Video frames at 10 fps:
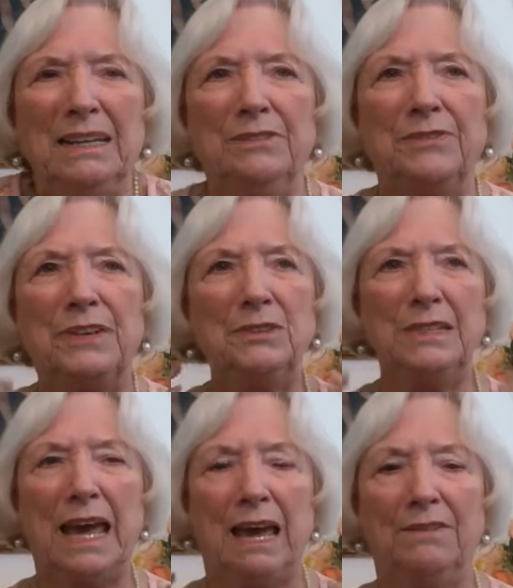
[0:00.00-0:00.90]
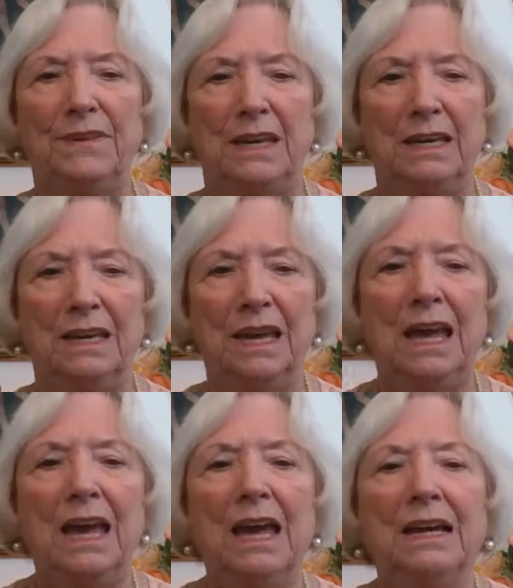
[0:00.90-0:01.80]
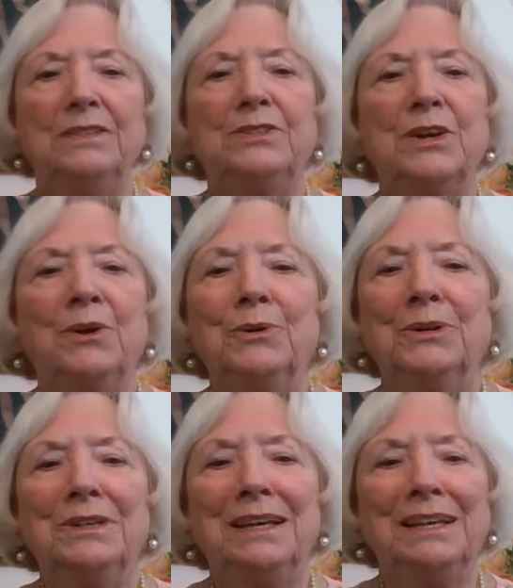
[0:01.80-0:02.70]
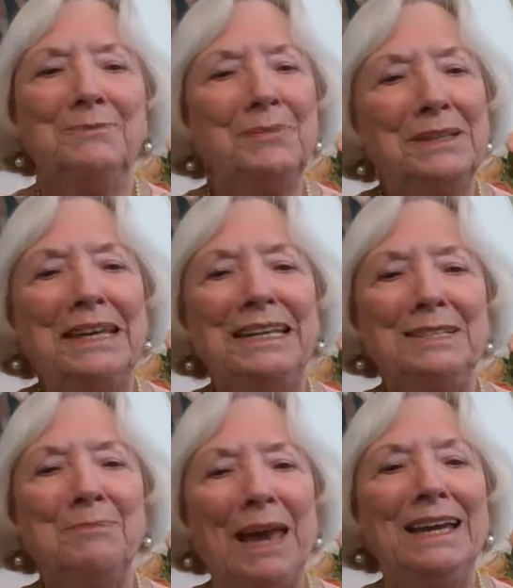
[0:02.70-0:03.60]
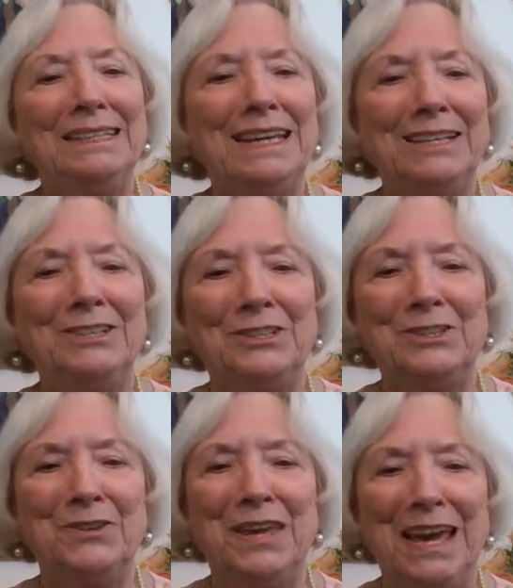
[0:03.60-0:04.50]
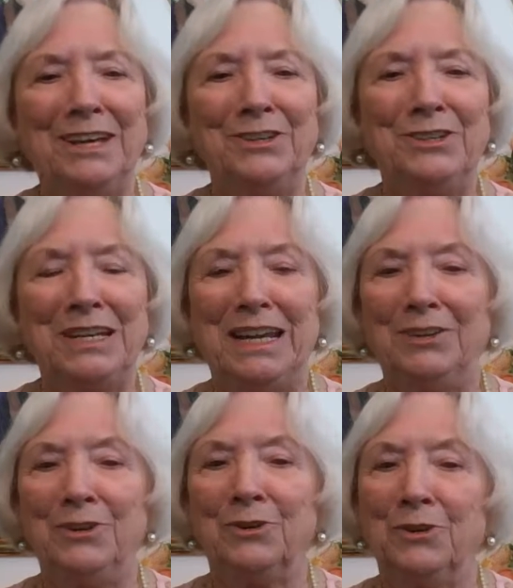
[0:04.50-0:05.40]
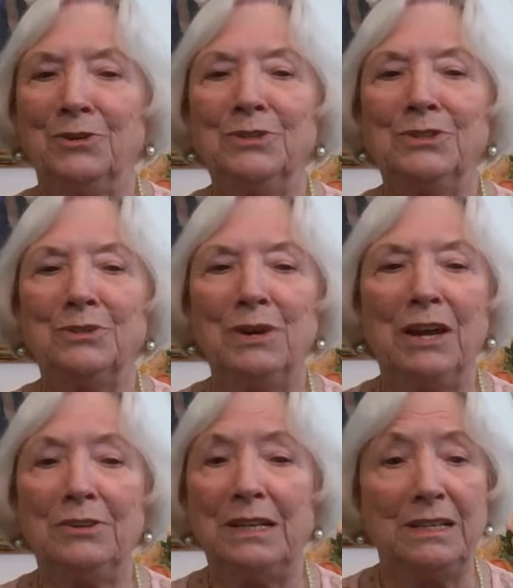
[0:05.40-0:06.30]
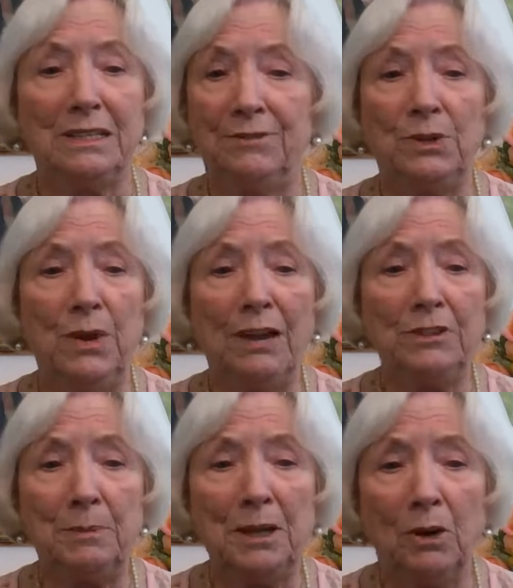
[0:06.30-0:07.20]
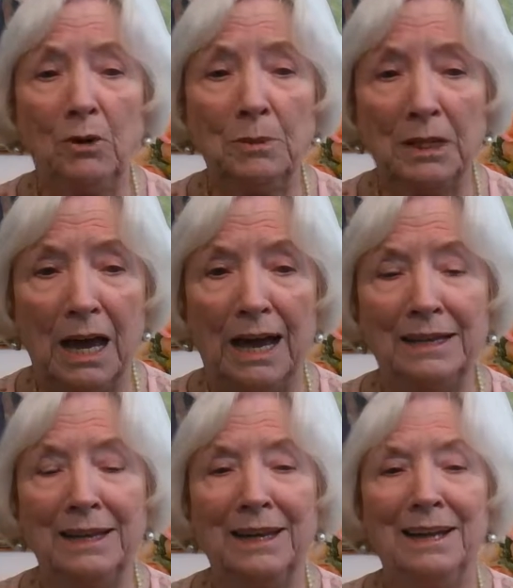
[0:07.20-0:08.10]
and it feels heavy. And so please pay attention to the energy in your own surroundings. If you have to be home a lot,